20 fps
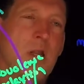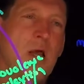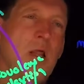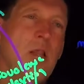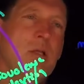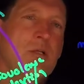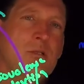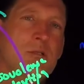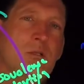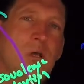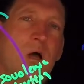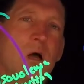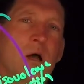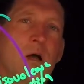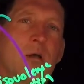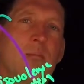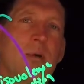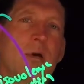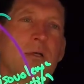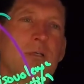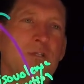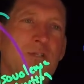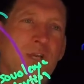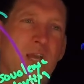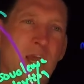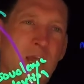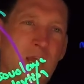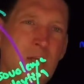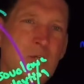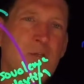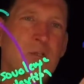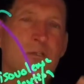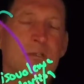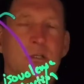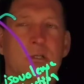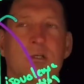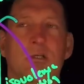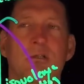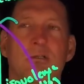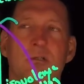let's talk about changes in
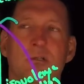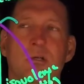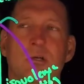this.